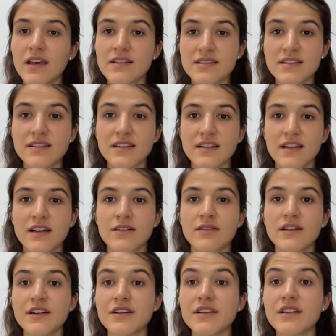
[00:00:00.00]
sitting down
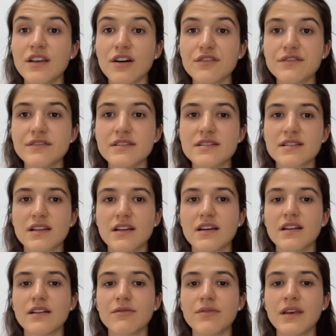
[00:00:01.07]
there in the office
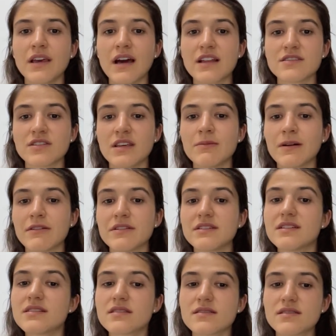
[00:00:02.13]
and we had to keep our
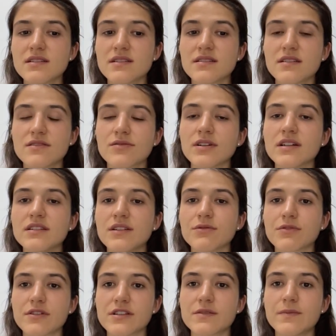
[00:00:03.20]
distances as well in the
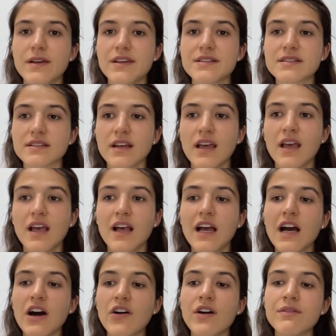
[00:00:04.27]
workspace.
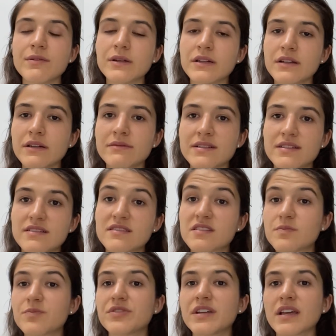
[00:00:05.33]
However, ever since
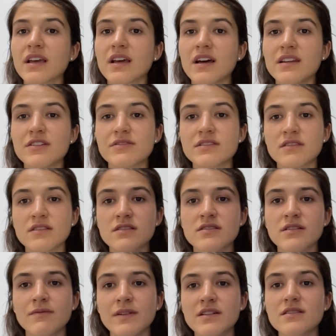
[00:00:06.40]
spring, uh, the restrictions
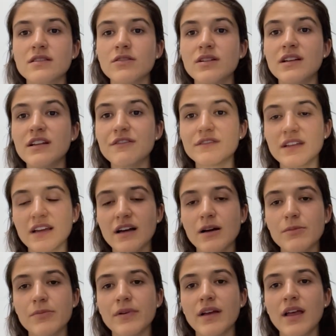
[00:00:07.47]
have been slowly lifting
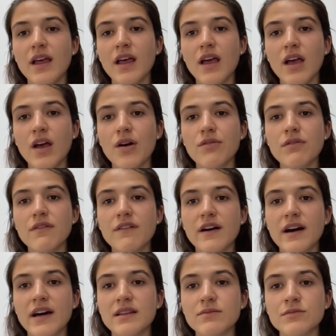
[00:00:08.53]
up. We've
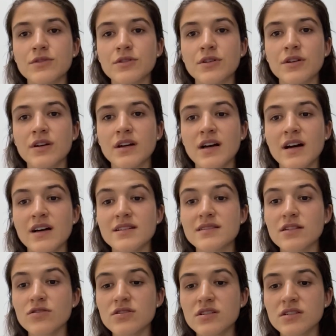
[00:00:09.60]
had more uh,
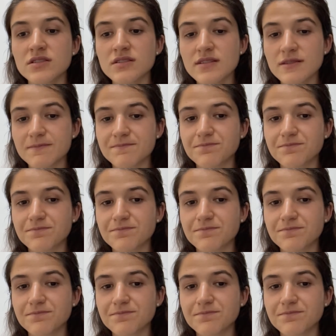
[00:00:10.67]
socials